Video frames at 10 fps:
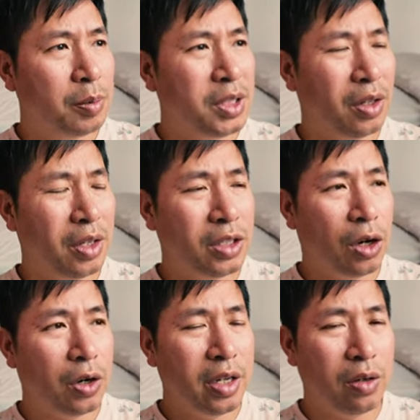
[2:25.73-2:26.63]
I'm selling
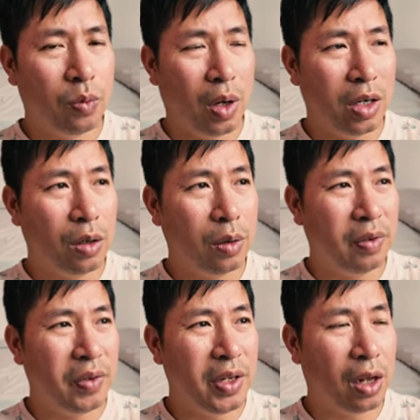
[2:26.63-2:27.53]
Target
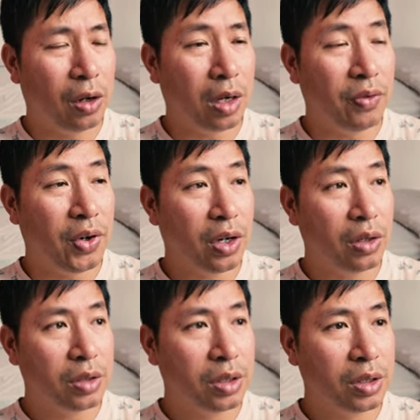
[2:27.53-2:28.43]
$150 covered
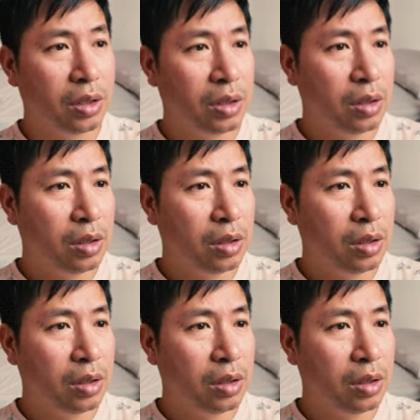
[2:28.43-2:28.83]
calls.